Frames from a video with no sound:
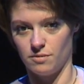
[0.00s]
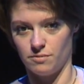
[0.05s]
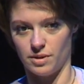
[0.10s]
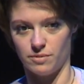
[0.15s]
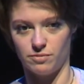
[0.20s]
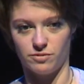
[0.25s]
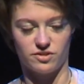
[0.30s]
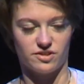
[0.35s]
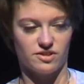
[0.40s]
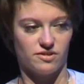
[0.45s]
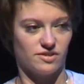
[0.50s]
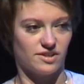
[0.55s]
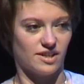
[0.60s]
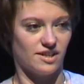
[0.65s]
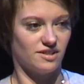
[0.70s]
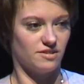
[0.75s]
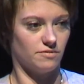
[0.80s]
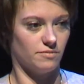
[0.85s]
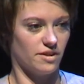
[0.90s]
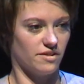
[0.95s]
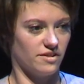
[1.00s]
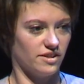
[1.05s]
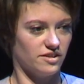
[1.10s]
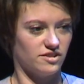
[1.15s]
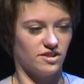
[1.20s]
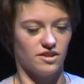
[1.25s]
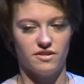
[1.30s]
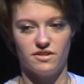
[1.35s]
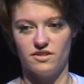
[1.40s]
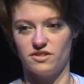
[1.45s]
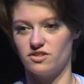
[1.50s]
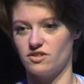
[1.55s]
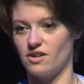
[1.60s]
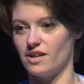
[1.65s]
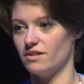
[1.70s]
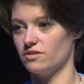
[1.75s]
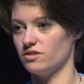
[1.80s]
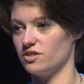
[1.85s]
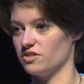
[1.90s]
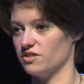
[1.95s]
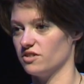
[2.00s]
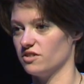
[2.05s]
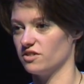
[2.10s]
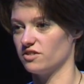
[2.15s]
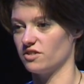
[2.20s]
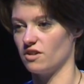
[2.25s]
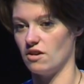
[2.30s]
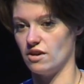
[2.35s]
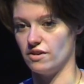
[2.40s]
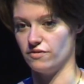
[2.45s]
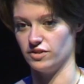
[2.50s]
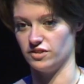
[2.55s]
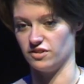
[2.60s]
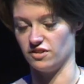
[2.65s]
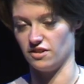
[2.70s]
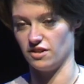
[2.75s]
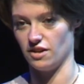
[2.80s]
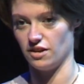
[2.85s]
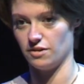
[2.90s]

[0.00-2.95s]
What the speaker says: People still say to me that it's only the scroungers and the skivers and the